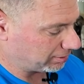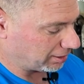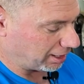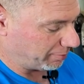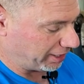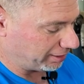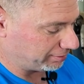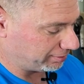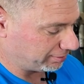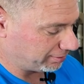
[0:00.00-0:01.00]
I mean,
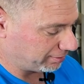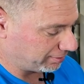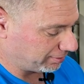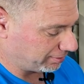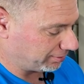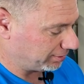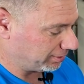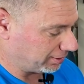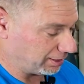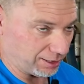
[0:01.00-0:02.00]

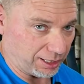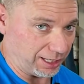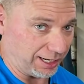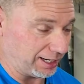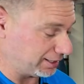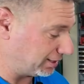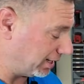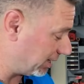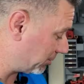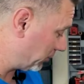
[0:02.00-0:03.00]
I gotta
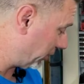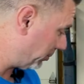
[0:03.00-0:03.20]
say that's pretty